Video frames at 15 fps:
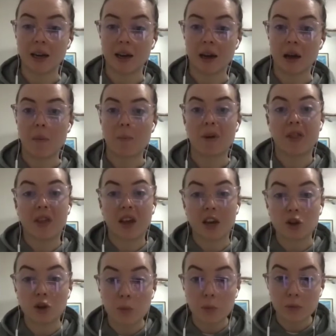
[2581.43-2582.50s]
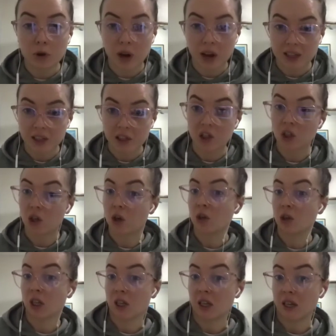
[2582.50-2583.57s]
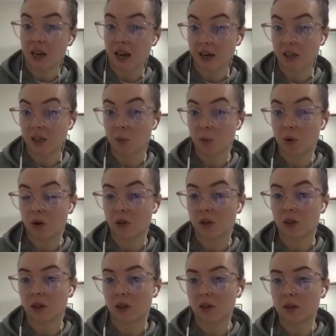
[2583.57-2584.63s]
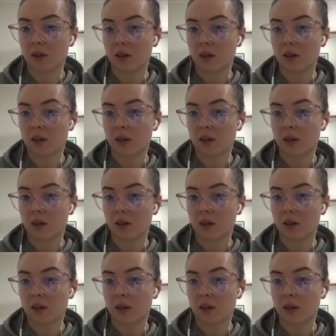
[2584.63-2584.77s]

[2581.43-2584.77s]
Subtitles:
But then you transition on to the next person,